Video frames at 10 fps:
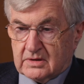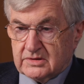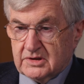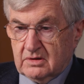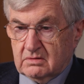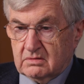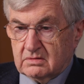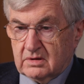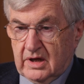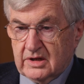So
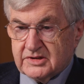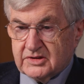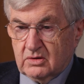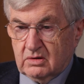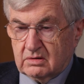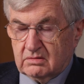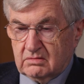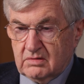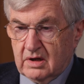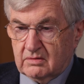Hess thought,
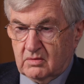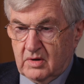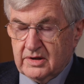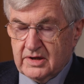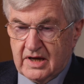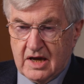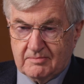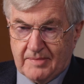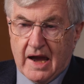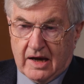right, well, why don't I
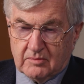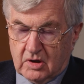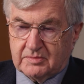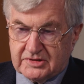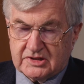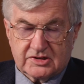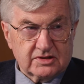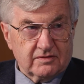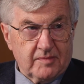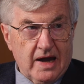get back my
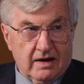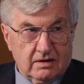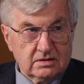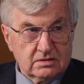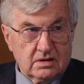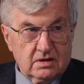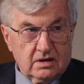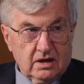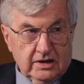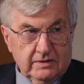position of power
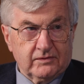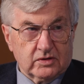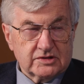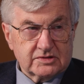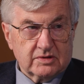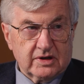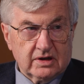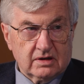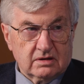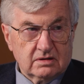and influence with
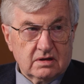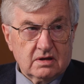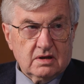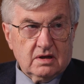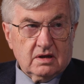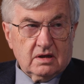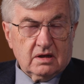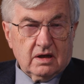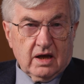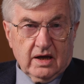Hitler
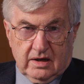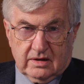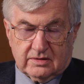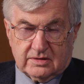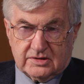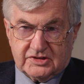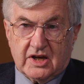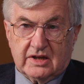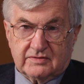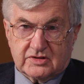and
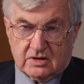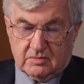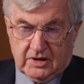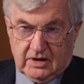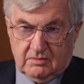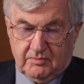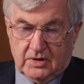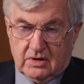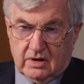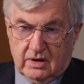save Germany
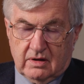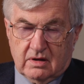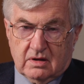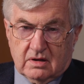by